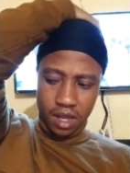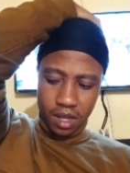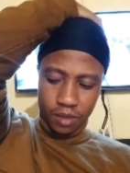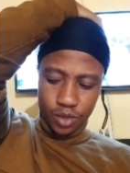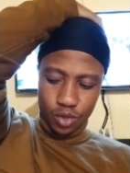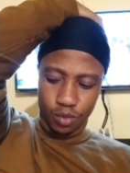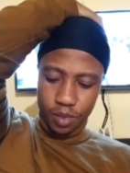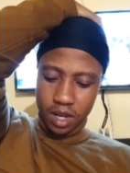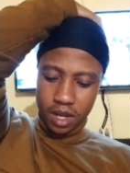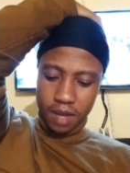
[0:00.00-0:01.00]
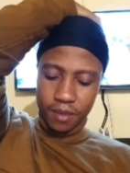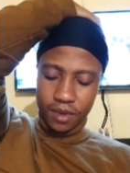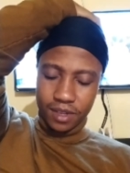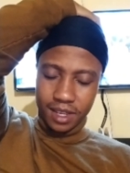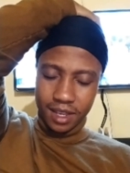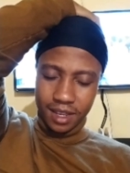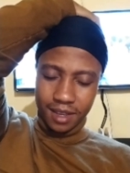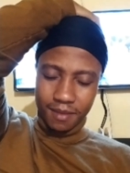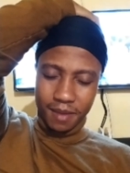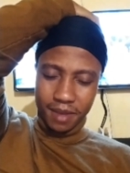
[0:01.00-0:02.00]
I'm super. I'm okay.
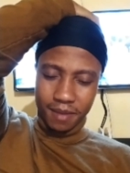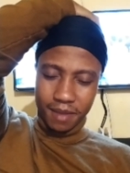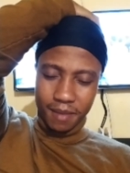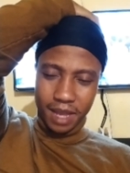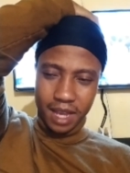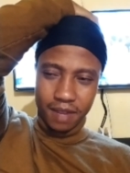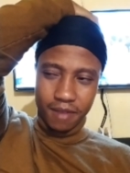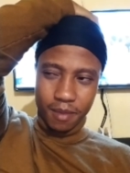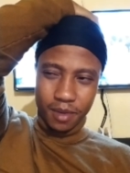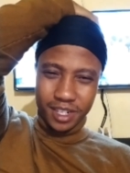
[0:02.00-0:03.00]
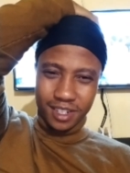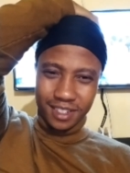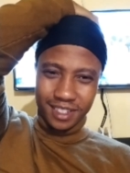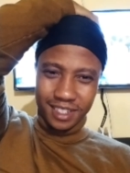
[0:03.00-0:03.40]
I'm highly vibrational.